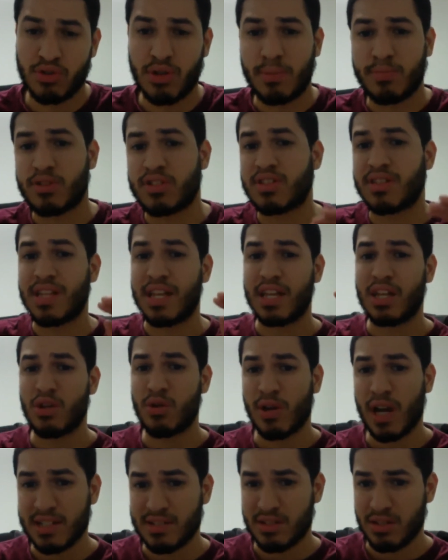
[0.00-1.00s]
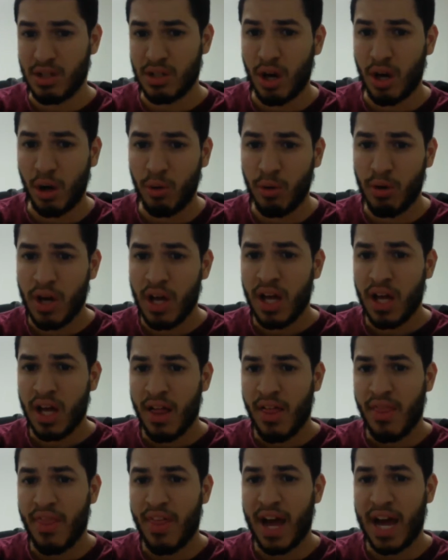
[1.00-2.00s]
So I'm just letting you guys know
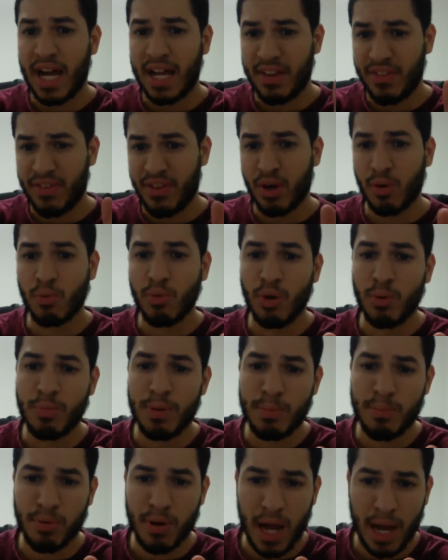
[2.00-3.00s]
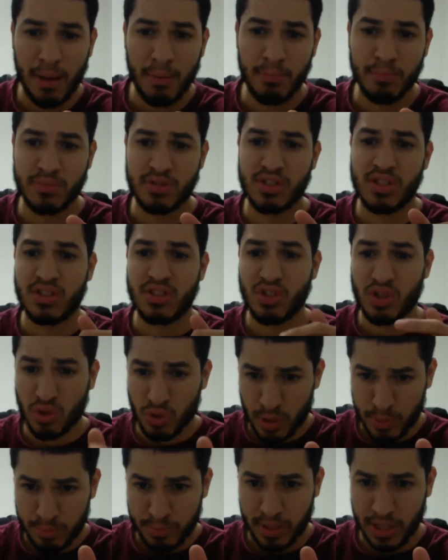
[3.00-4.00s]
that there will be problems
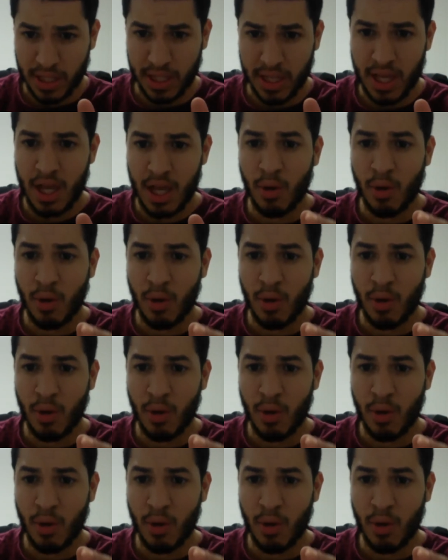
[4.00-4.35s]
scripting.